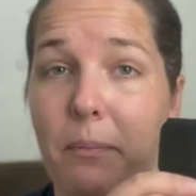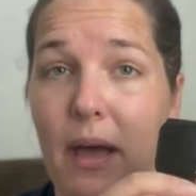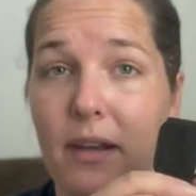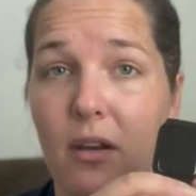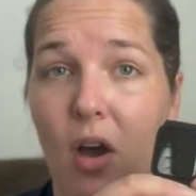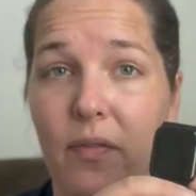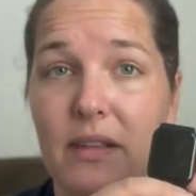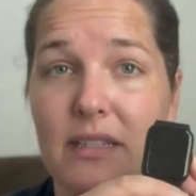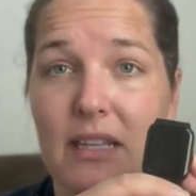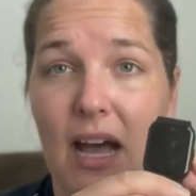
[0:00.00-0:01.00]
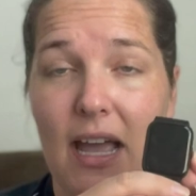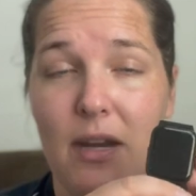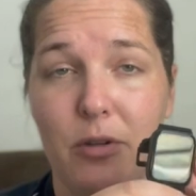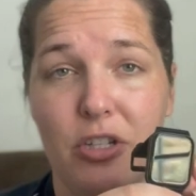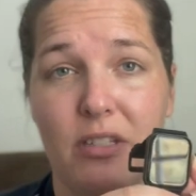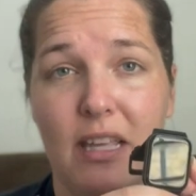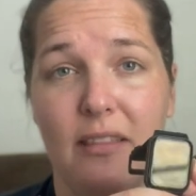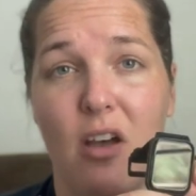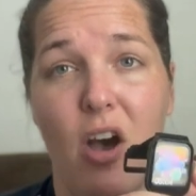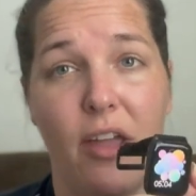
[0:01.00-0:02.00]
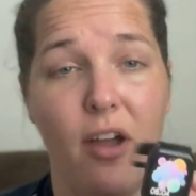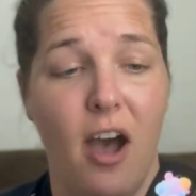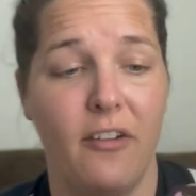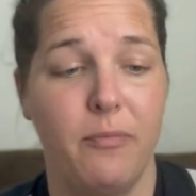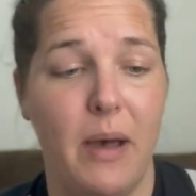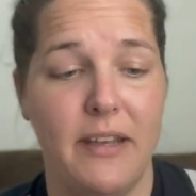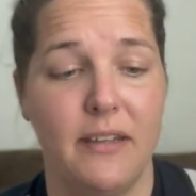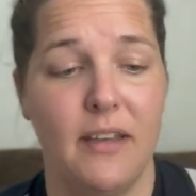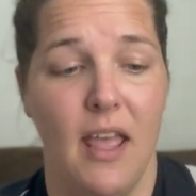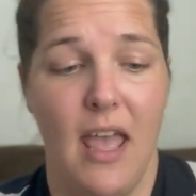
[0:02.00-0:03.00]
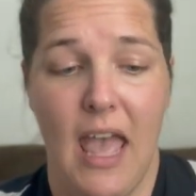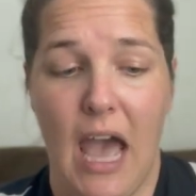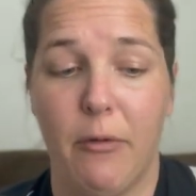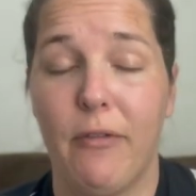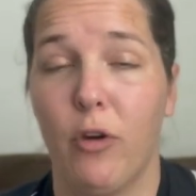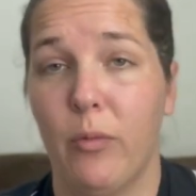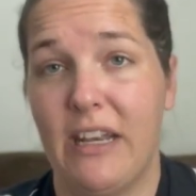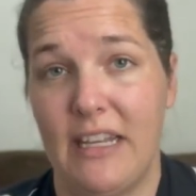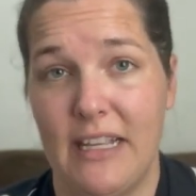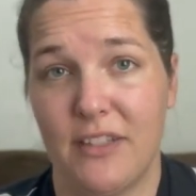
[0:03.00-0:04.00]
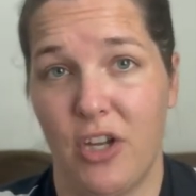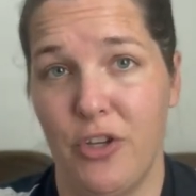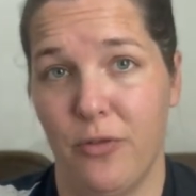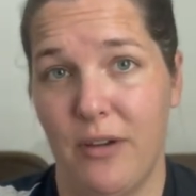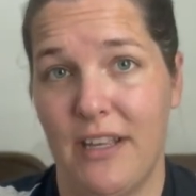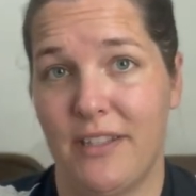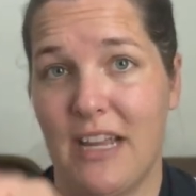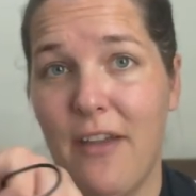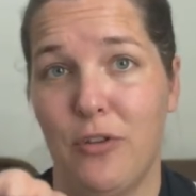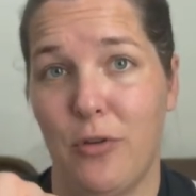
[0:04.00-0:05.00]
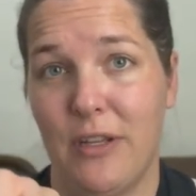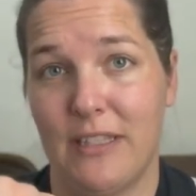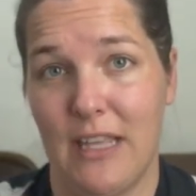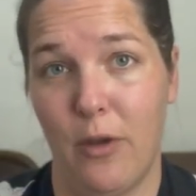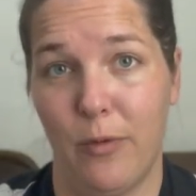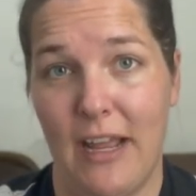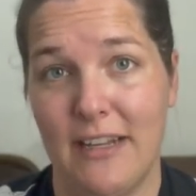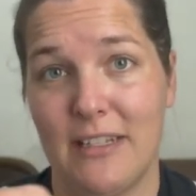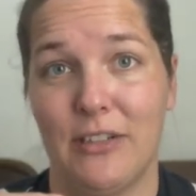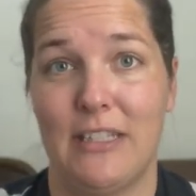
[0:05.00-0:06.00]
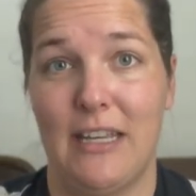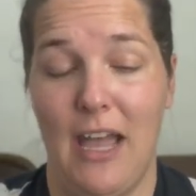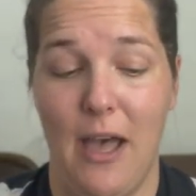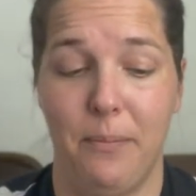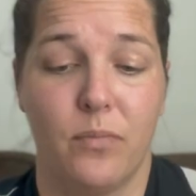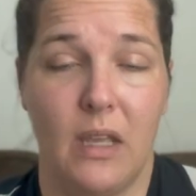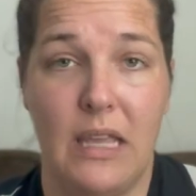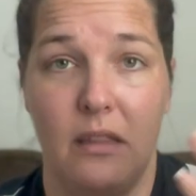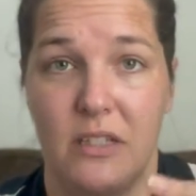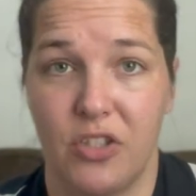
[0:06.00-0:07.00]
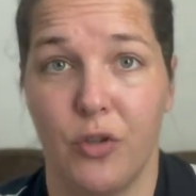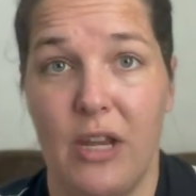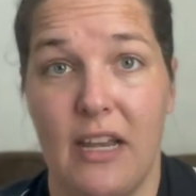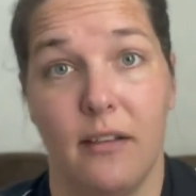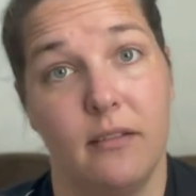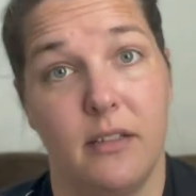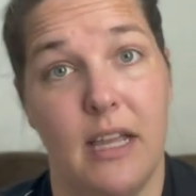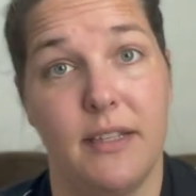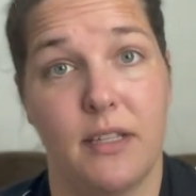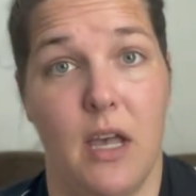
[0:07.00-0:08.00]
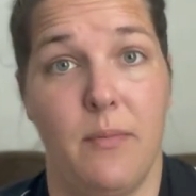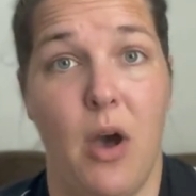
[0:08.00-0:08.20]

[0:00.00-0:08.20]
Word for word: button on the side, which is like the on off button. However, when it is on your wrist, I've noticed like when I tilt it up, it, the screen does come